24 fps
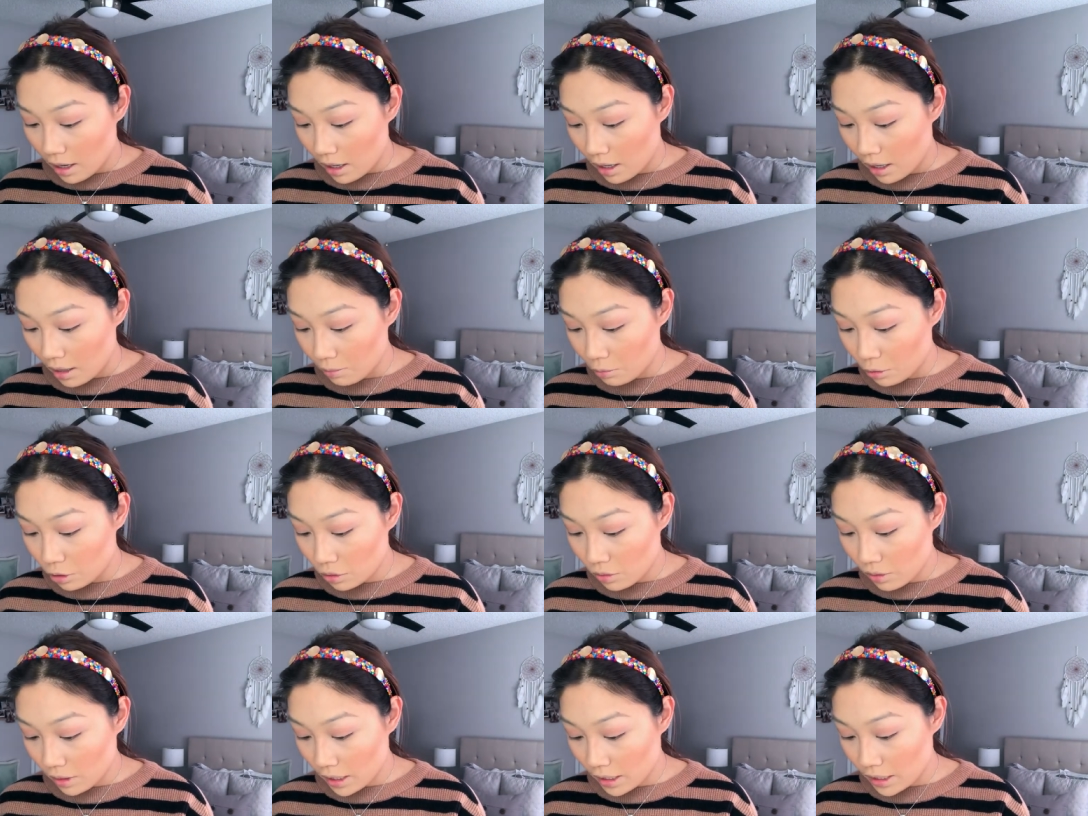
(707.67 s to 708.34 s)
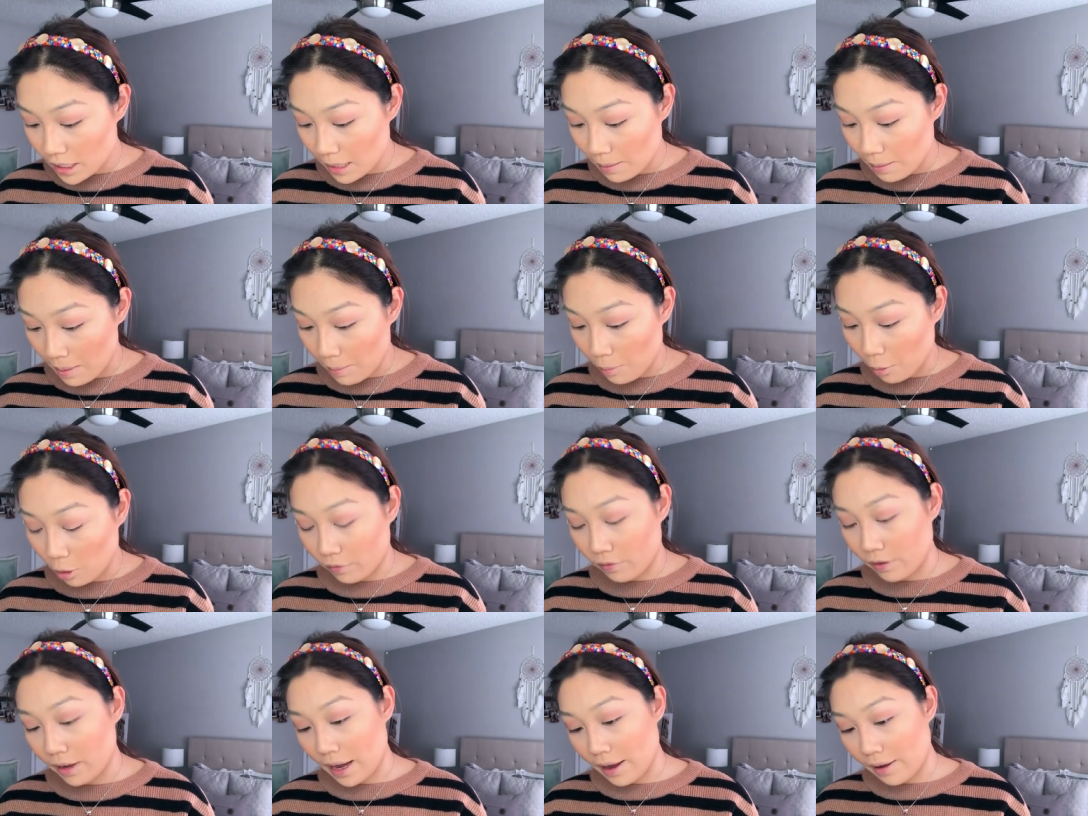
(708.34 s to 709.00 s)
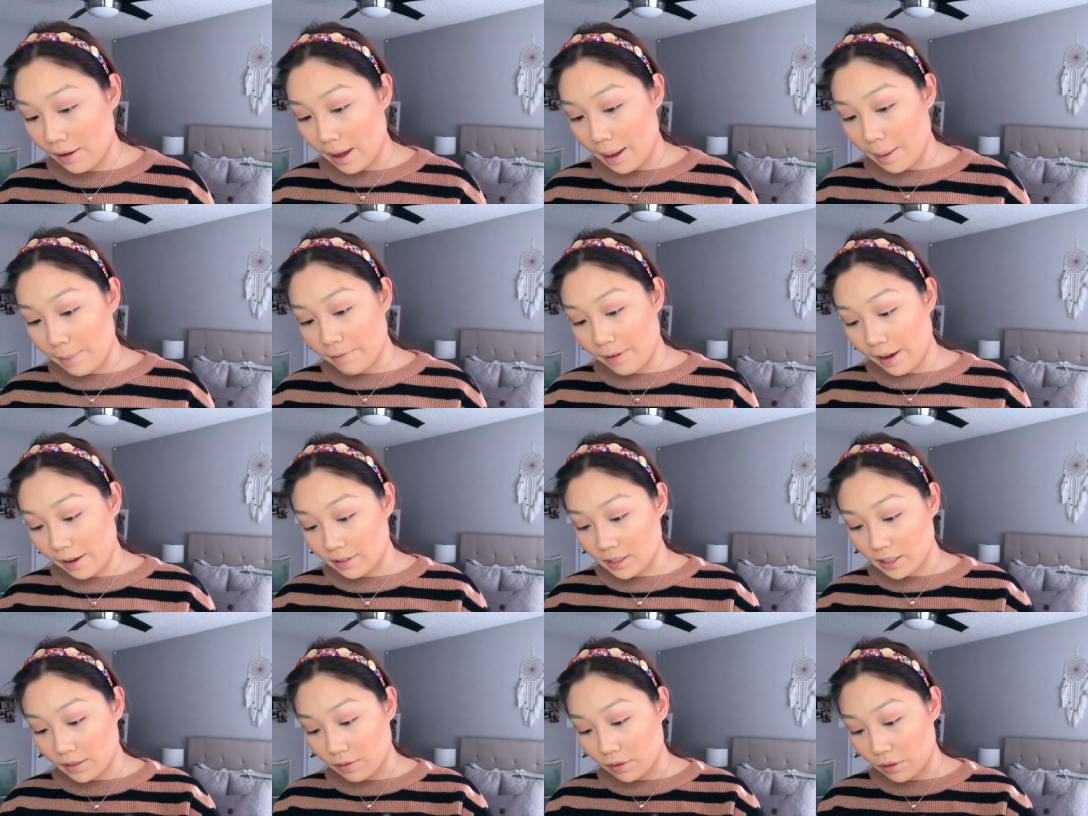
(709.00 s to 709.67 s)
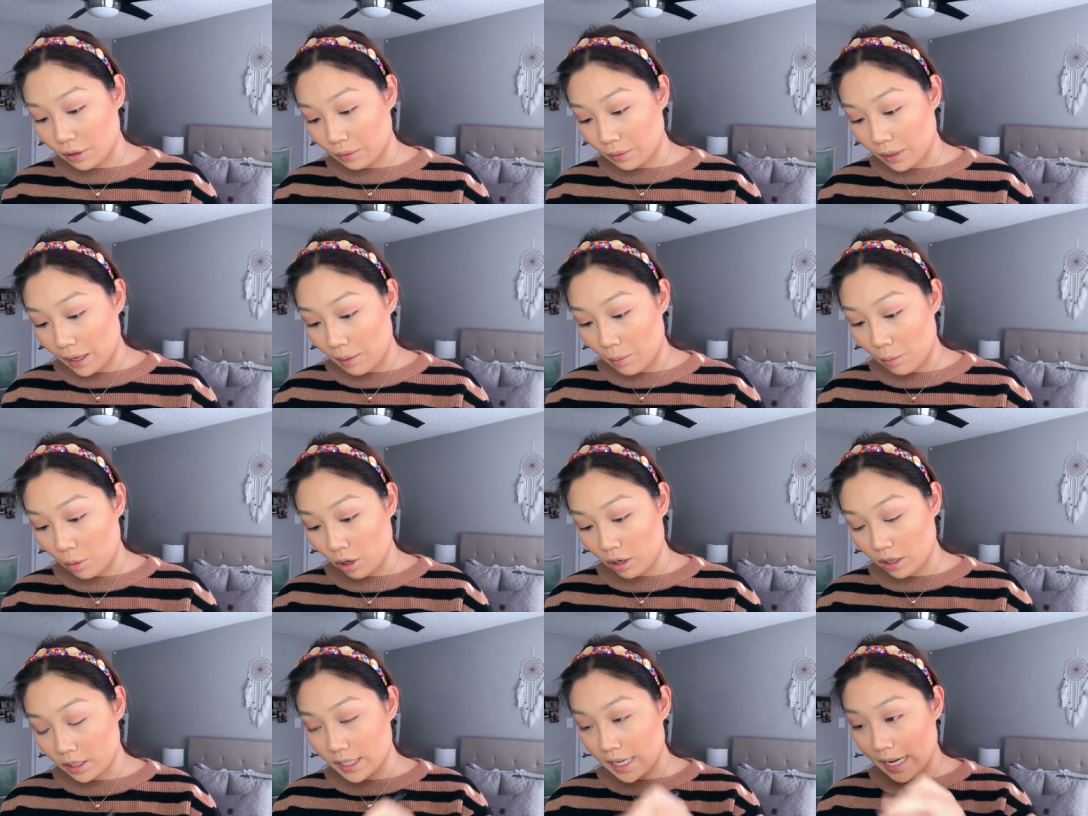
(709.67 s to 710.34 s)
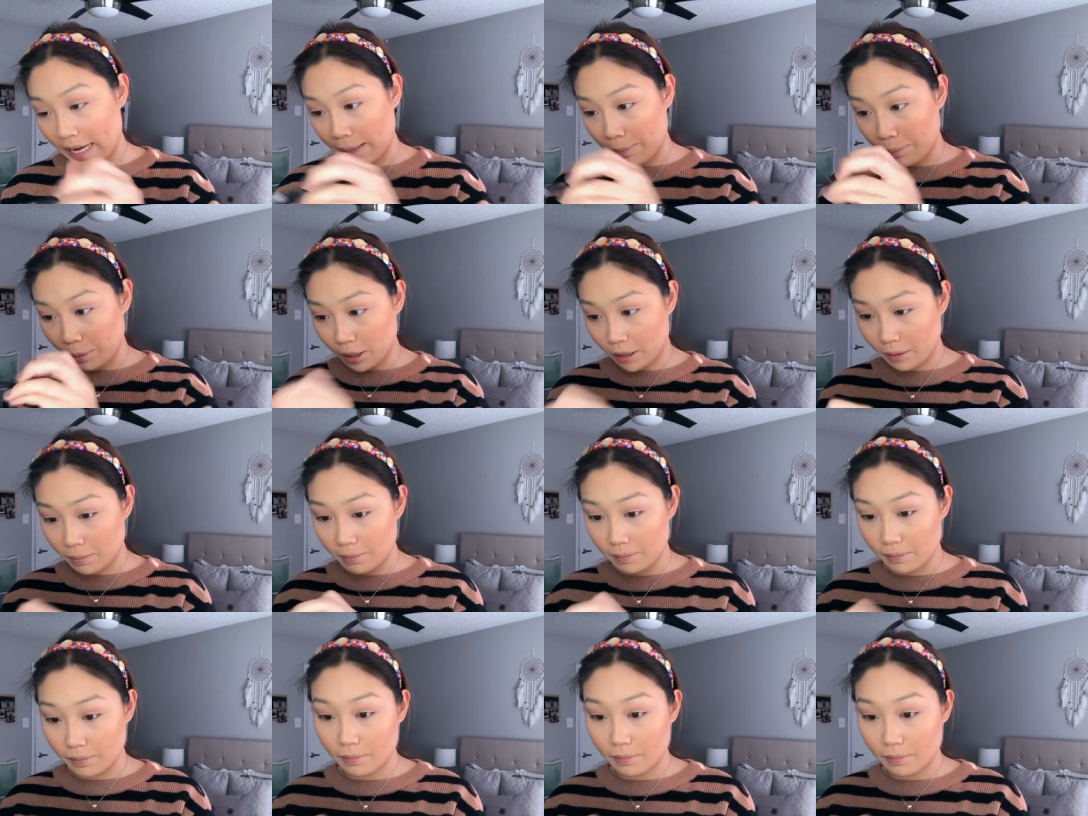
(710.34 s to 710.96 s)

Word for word: And I'm just going to take my Morphe M573 more tapered